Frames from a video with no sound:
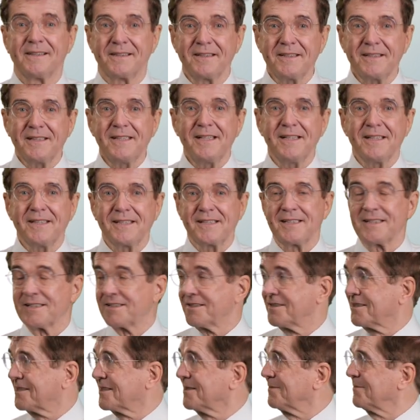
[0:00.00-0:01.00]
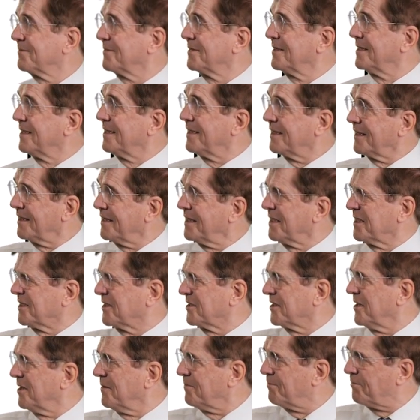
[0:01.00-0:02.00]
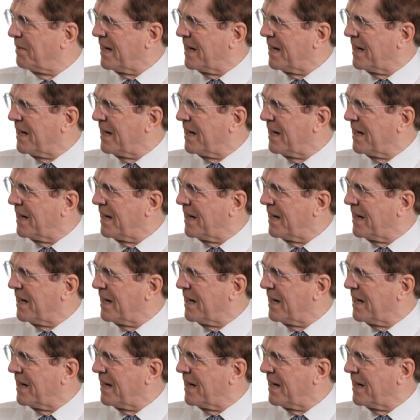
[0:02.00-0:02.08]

The TNC system is